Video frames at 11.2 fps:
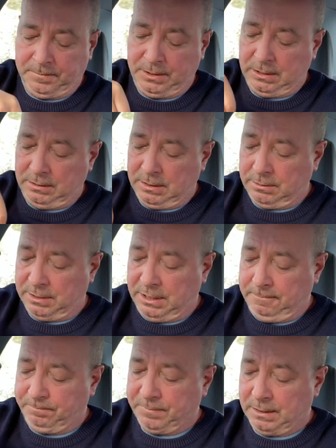Chuck that on there.
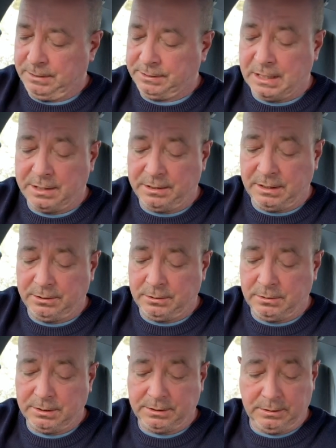That's another thing
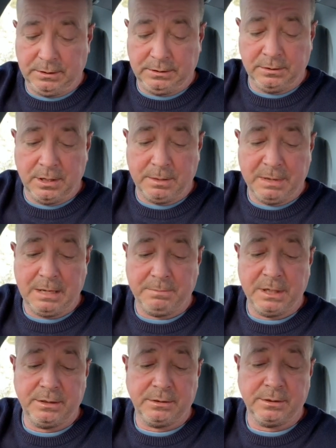too, it, it's not a bad
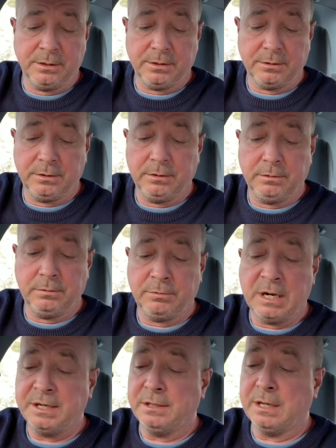pizza, it's not too
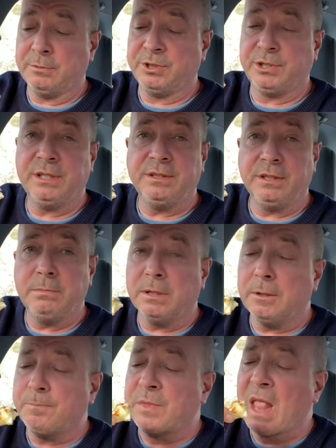runny, that was cheesy, but...